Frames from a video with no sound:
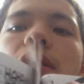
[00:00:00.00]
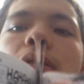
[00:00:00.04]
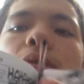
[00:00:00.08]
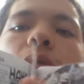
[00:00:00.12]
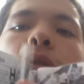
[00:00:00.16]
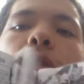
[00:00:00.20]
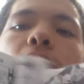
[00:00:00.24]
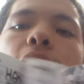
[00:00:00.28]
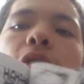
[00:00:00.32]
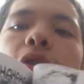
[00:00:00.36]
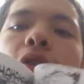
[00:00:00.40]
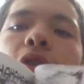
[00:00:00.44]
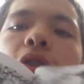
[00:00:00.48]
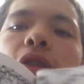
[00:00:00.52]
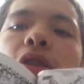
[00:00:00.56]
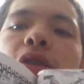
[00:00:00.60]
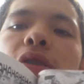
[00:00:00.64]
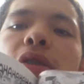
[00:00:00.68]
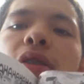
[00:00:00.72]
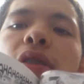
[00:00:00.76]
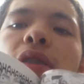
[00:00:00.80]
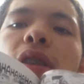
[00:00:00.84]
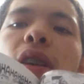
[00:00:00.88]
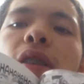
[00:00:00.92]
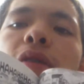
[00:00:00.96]
well, those are
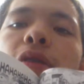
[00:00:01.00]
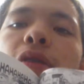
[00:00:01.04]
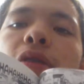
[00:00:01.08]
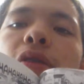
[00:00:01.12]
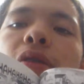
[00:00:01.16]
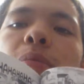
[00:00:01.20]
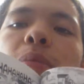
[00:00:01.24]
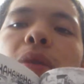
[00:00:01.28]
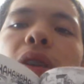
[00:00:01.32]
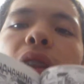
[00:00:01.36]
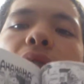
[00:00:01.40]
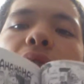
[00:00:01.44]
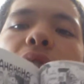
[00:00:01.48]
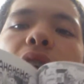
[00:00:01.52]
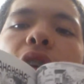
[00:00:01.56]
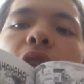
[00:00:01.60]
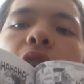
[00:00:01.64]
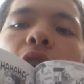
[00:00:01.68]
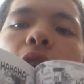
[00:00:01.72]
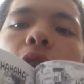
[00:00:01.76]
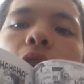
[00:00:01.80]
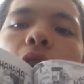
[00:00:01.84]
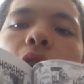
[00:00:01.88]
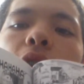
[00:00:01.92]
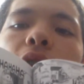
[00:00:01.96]
just covers, but like, you
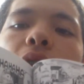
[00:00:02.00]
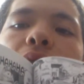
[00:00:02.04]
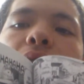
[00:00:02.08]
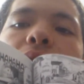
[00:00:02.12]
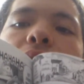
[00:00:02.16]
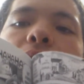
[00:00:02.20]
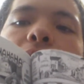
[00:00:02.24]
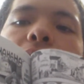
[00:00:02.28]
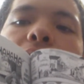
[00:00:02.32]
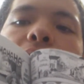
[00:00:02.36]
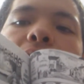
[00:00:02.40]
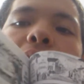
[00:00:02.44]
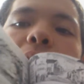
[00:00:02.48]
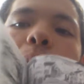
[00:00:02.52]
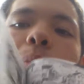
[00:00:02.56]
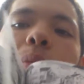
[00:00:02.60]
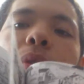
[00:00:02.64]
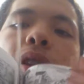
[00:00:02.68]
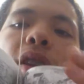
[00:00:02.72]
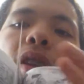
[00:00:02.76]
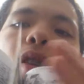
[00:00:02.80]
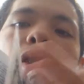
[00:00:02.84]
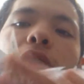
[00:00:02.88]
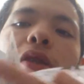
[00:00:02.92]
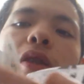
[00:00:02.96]
know, all this stuff is
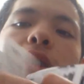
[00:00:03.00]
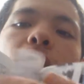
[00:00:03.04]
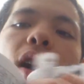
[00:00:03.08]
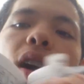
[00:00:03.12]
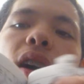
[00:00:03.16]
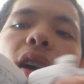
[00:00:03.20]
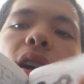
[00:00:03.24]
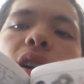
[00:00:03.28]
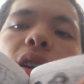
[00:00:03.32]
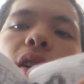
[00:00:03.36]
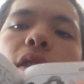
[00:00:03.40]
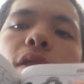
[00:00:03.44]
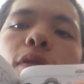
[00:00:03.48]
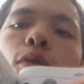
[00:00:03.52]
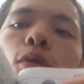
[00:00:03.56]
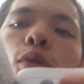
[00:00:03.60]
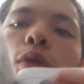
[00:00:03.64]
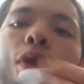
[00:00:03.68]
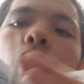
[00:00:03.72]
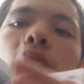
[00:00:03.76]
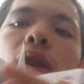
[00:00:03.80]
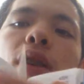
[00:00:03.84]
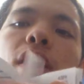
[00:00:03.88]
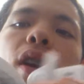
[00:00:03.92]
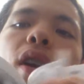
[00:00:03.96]
happening, and a lot of
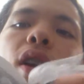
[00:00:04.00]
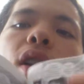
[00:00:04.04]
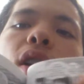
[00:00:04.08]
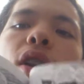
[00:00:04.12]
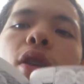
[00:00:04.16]
work